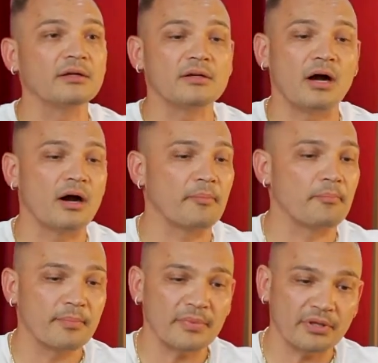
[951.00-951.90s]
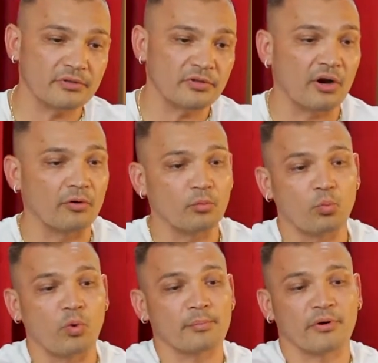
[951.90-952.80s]

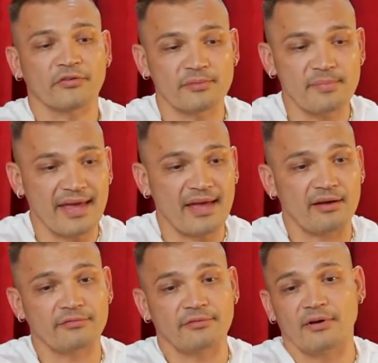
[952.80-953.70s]
One person may have